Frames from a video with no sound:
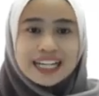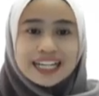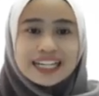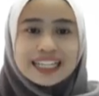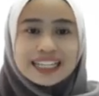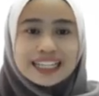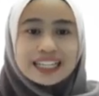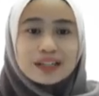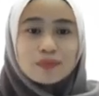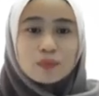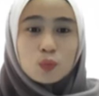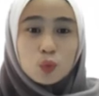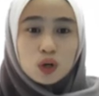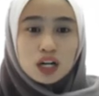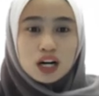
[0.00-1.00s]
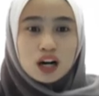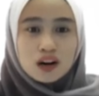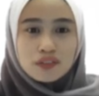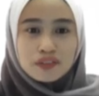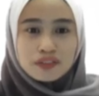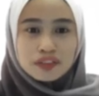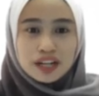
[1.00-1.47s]
The poor of
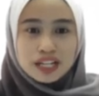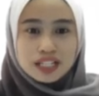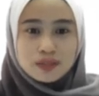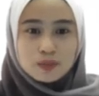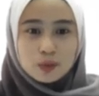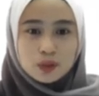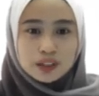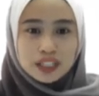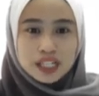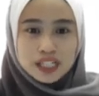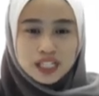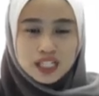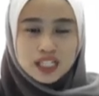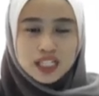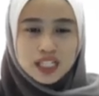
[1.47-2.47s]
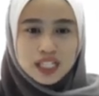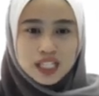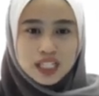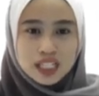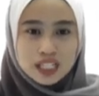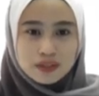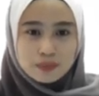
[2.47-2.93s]
transportation
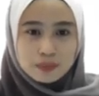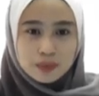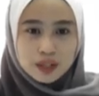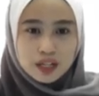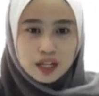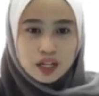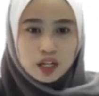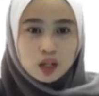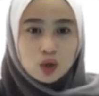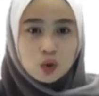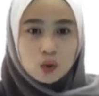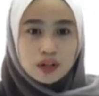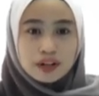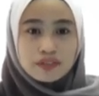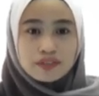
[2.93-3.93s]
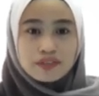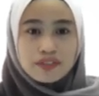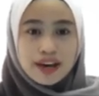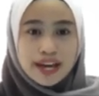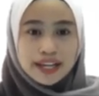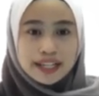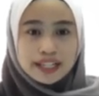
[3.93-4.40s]
system could
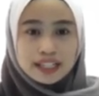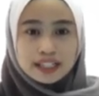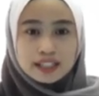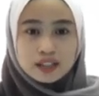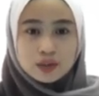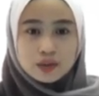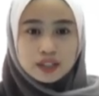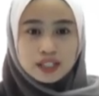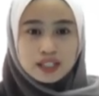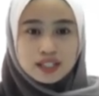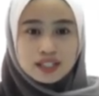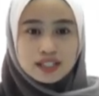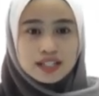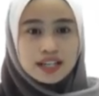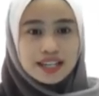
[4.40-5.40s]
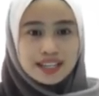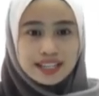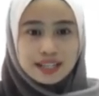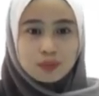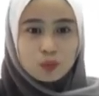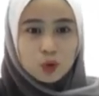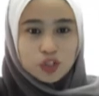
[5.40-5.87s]
affect students
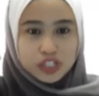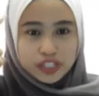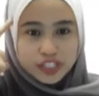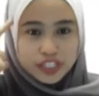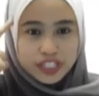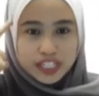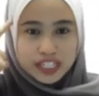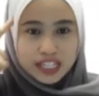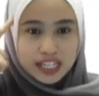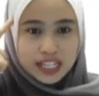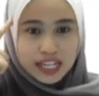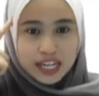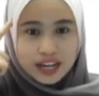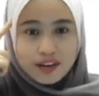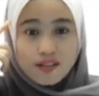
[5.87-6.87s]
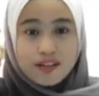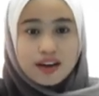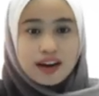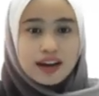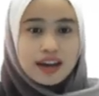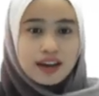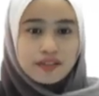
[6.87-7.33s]
emotionally
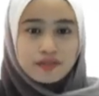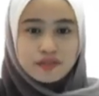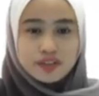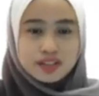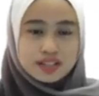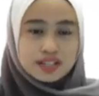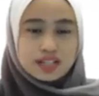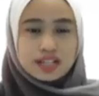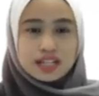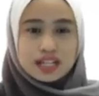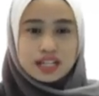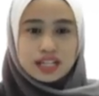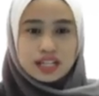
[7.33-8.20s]
and physically,